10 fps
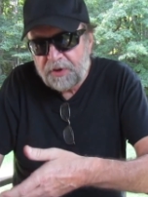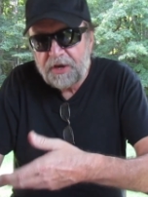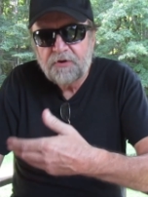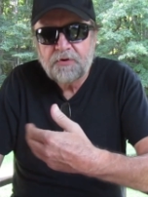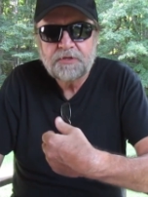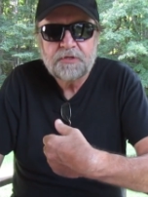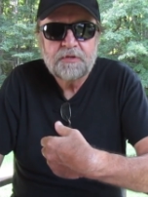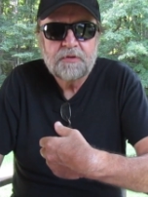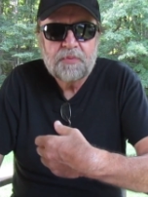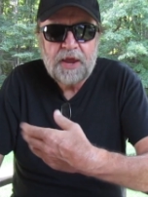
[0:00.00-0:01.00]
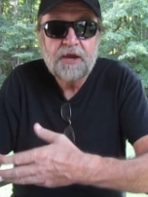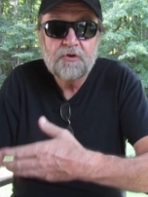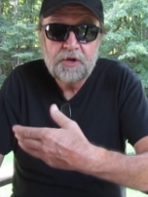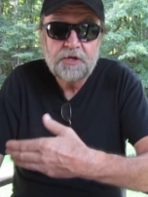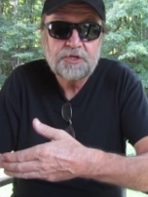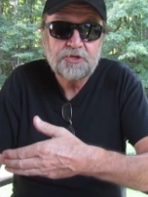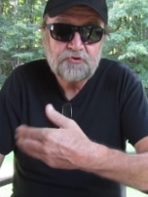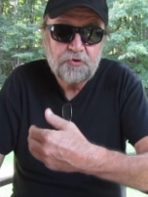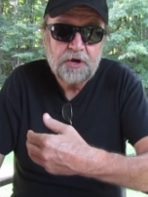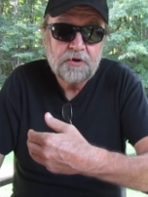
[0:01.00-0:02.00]
Pancreas is
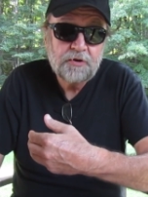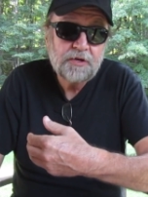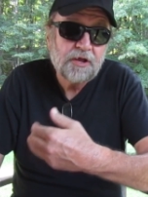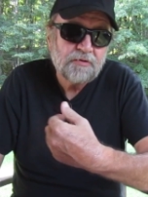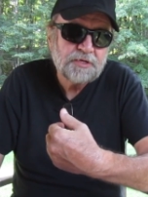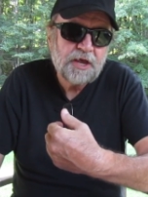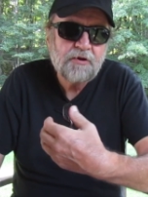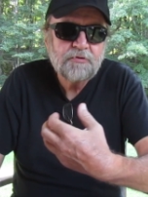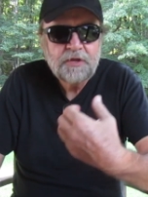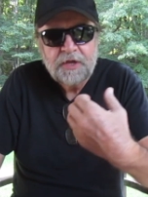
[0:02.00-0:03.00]
triggered, comes out,